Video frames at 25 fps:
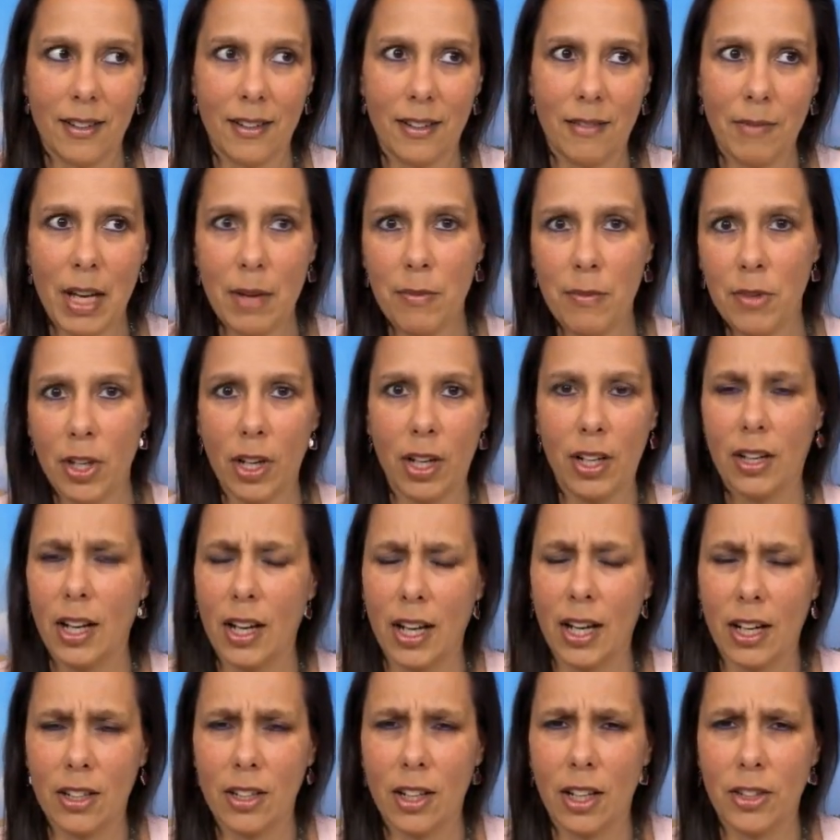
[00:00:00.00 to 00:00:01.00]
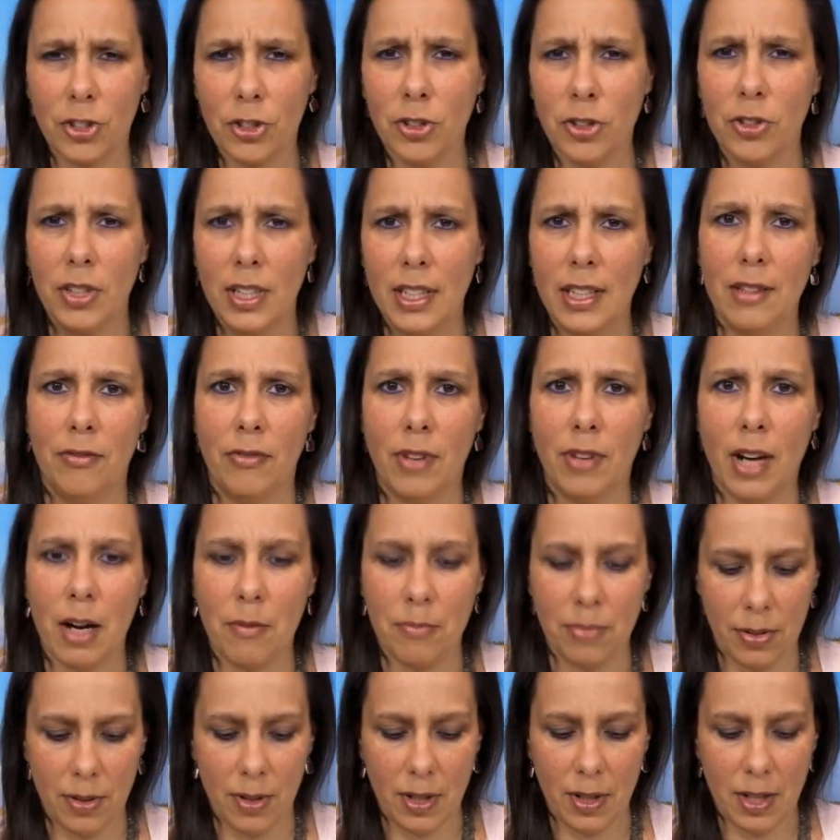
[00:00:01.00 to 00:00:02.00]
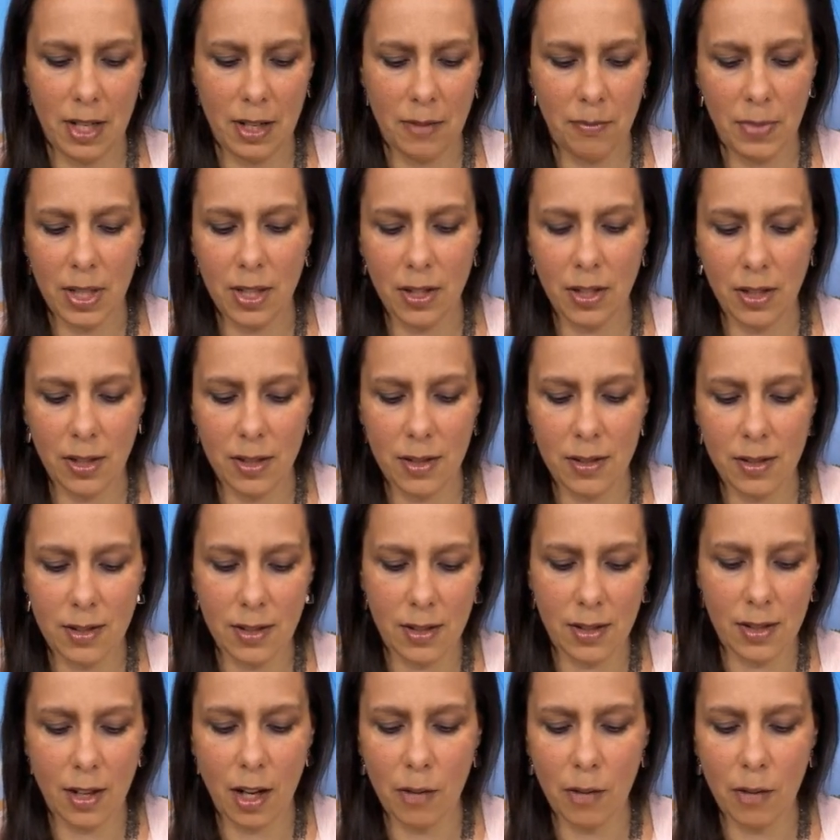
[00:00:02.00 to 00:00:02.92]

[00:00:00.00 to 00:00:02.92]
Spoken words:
Maybe I shouldn't give up because